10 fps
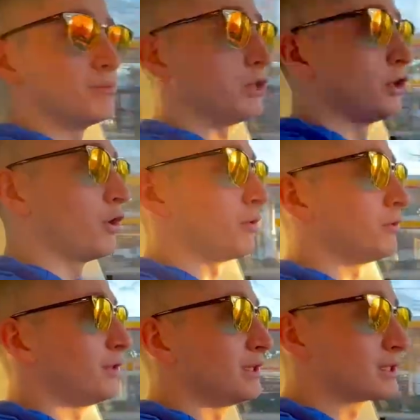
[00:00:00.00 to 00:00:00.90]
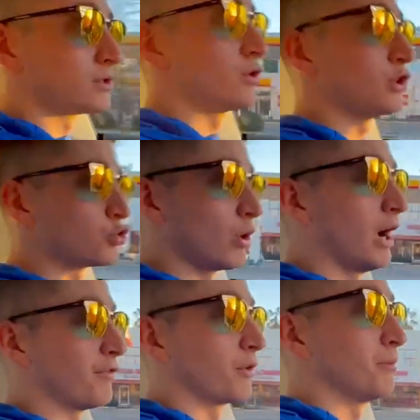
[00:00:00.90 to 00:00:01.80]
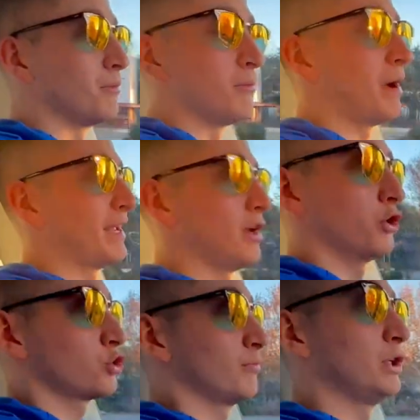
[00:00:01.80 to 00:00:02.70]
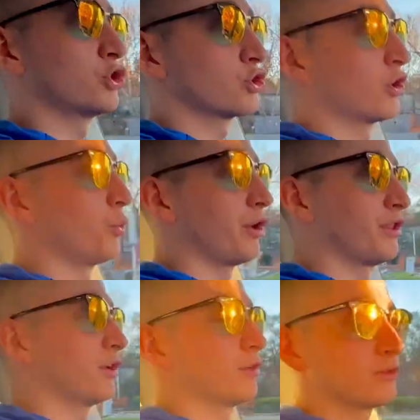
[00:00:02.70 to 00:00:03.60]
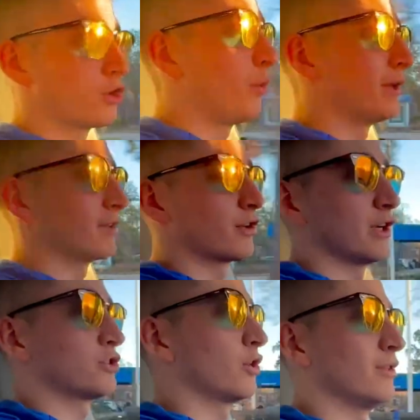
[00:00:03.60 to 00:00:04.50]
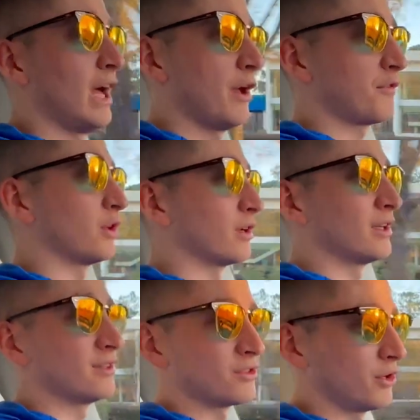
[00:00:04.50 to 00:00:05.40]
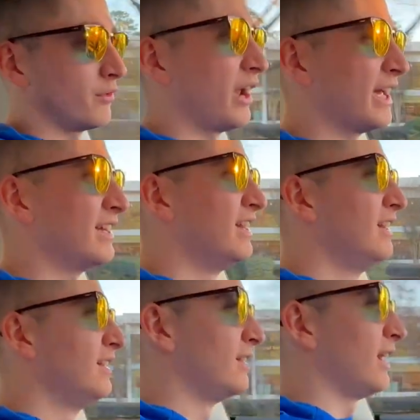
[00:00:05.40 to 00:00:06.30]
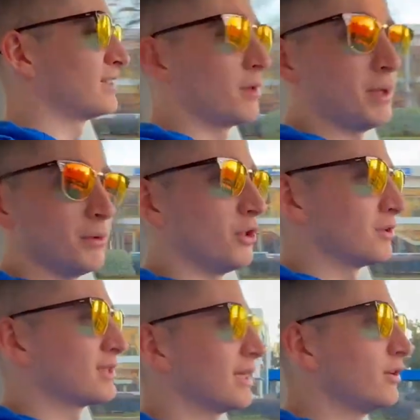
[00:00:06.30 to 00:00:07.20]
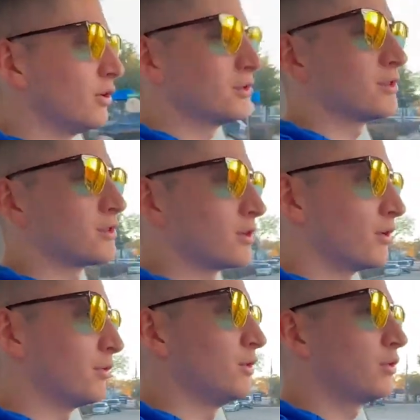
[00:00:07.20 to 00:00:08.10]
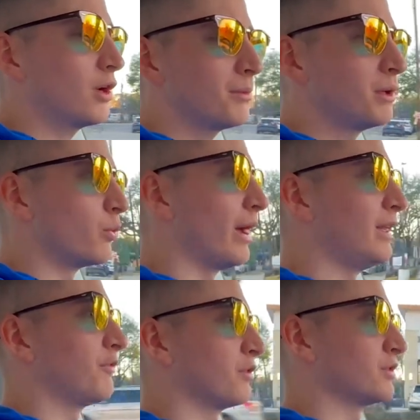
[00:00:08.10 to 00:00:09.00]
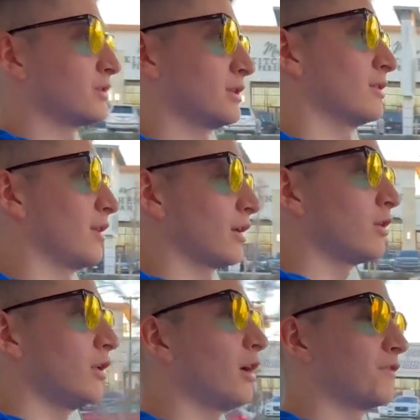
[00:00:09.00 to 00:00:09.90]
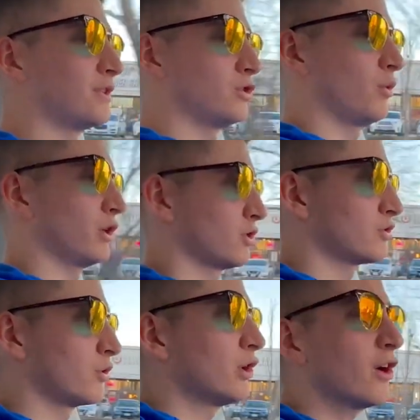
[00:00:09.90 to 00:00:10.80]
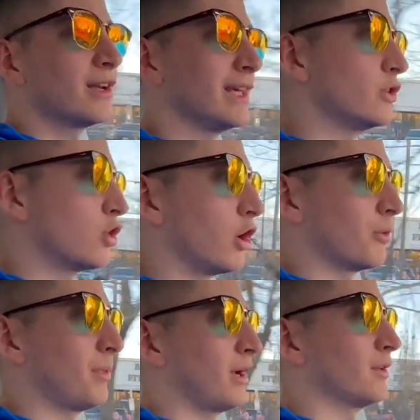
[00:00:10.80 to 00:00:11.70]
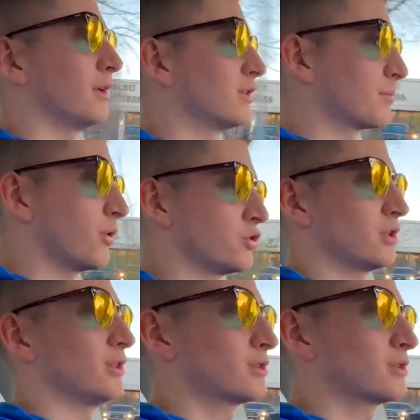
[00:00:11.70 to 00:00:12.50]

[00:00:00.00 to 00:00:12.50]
you know, this driver might not be sure where they're going. They're going to turn left, they're going to turn right, and some people don't signal. So you got to be ready for like a lot of situations. So here I engaged autopilot. It's approaching these